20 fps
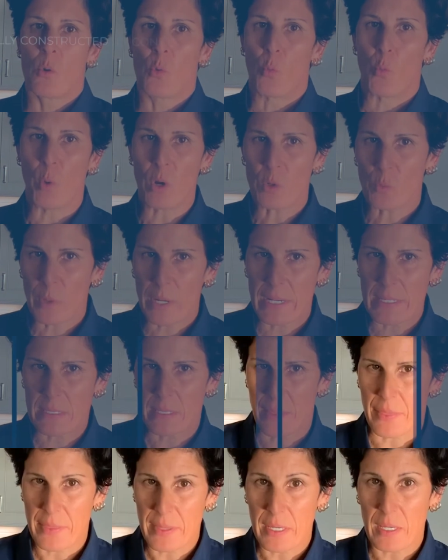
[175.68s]
One way to
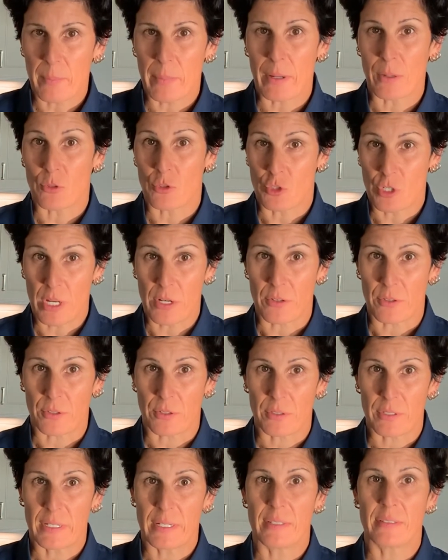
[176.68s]
think about gender is